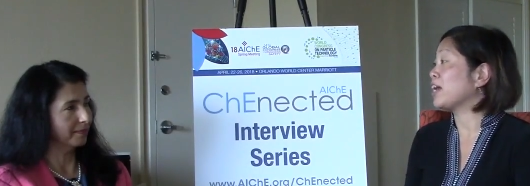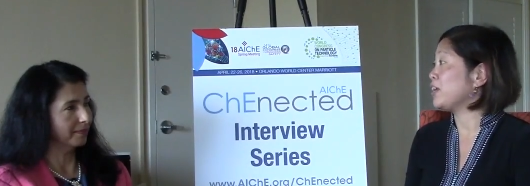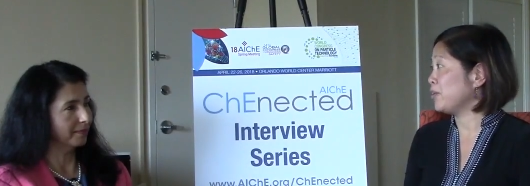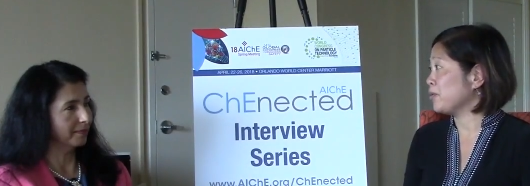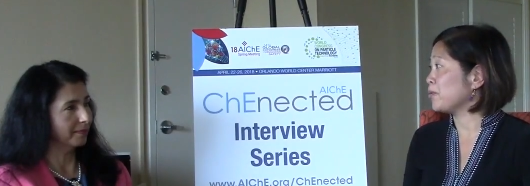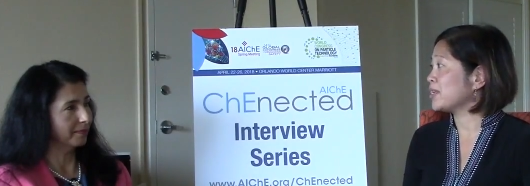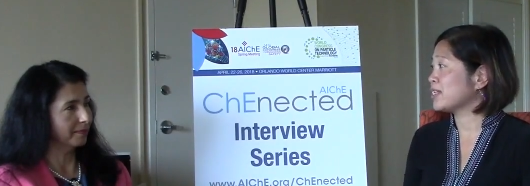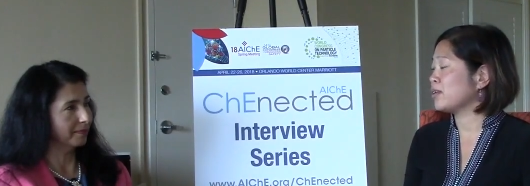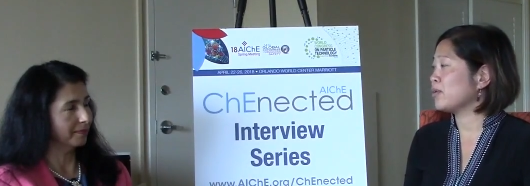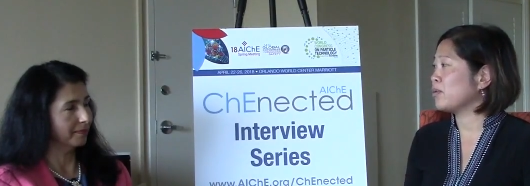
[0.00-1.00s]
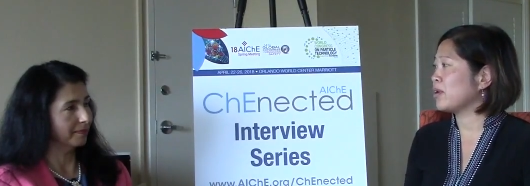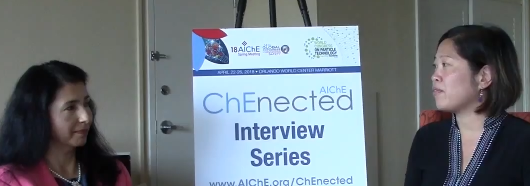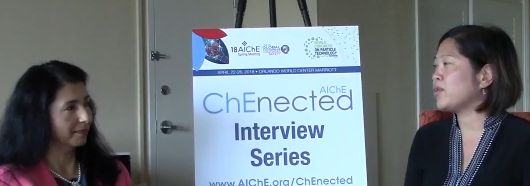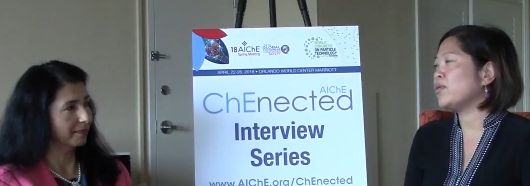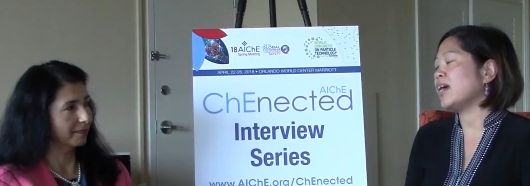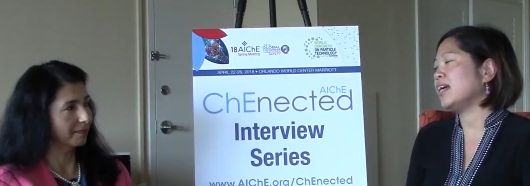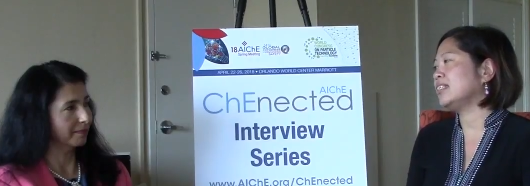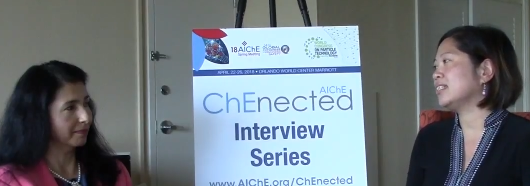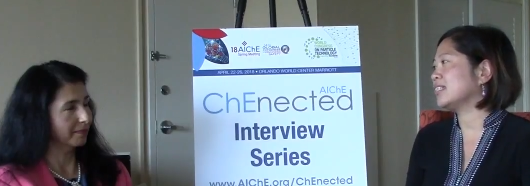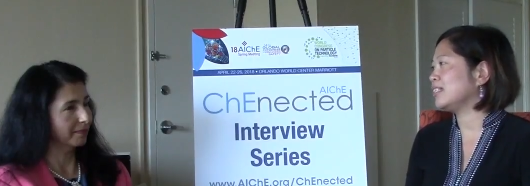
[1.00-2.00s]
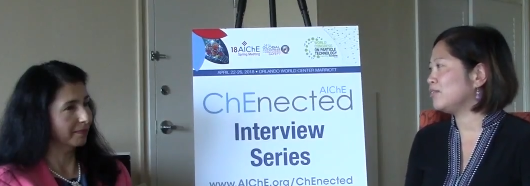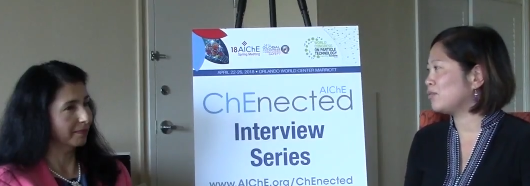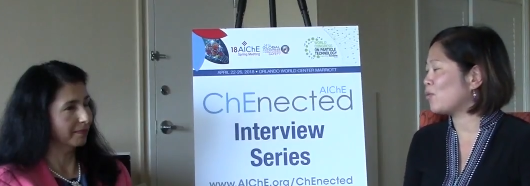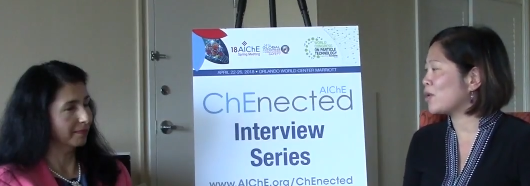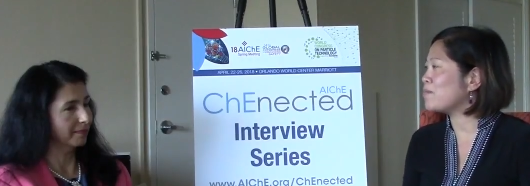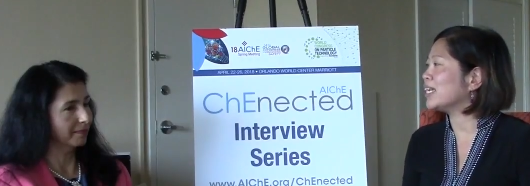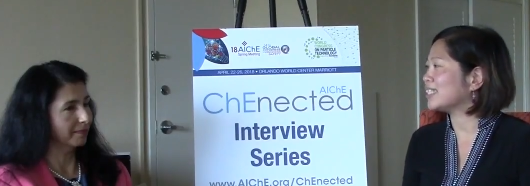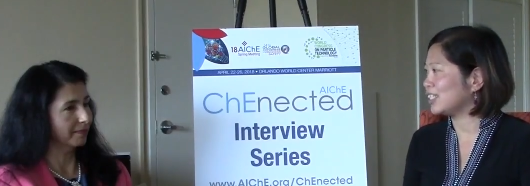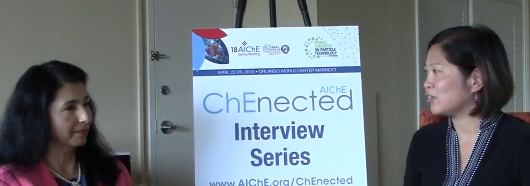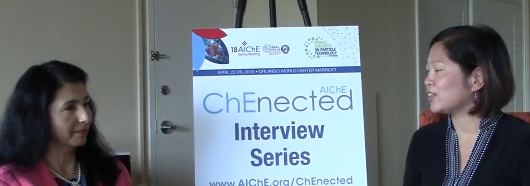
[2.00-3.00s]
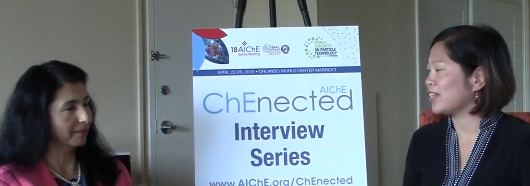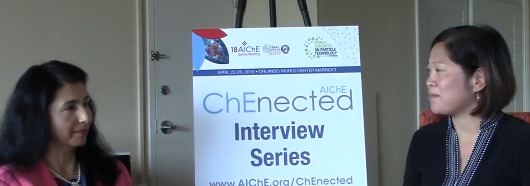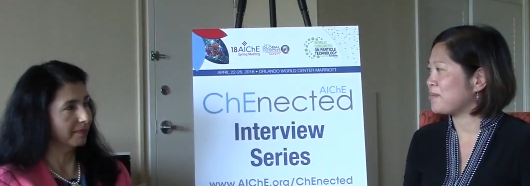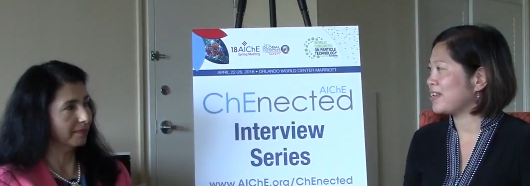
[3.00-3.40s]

Speaker 1: you. So if you had to leave one message for them,